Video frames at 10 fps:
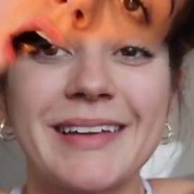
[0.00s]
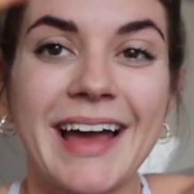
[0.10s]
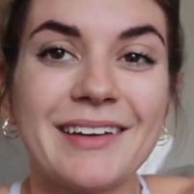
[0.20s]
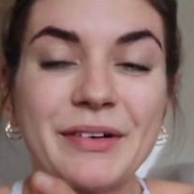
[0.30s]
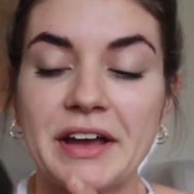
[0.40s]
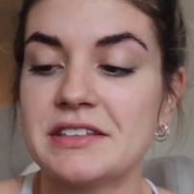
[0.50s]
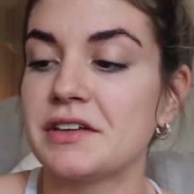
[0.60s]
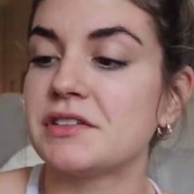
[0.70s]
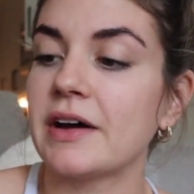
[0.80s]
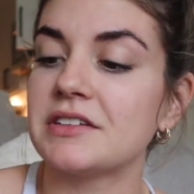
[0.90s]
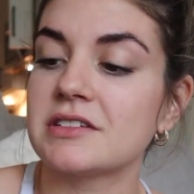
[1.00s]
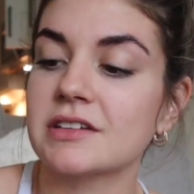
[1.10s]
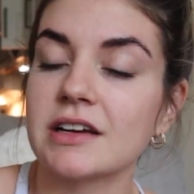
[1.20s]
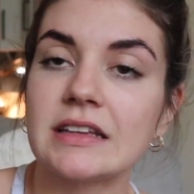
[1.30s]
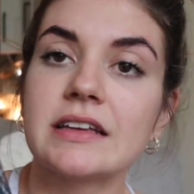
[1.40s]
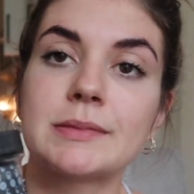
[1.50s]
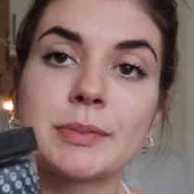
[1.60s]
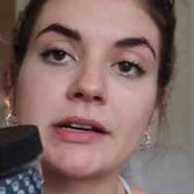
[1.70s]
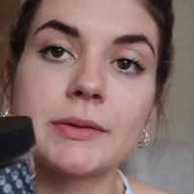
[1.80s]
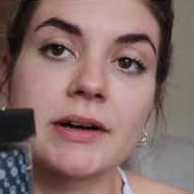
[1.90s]
Hey friends, so I just got this
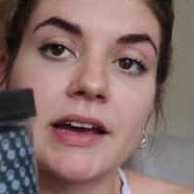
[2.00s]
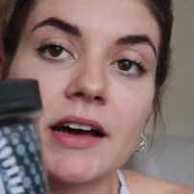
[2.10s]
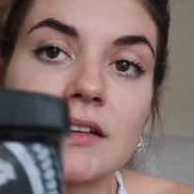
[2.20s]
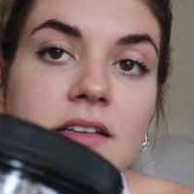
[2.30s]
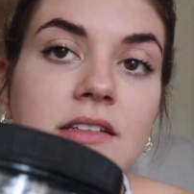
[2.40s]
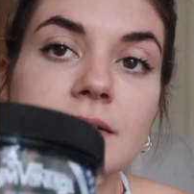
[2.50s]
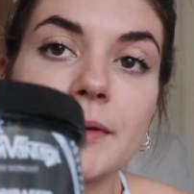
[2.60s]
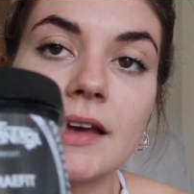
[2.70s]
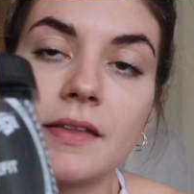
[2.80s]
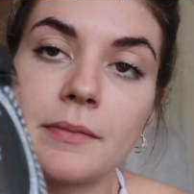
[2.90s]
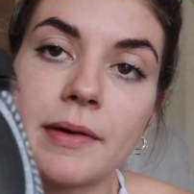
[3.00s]
pre-workout sent to me in the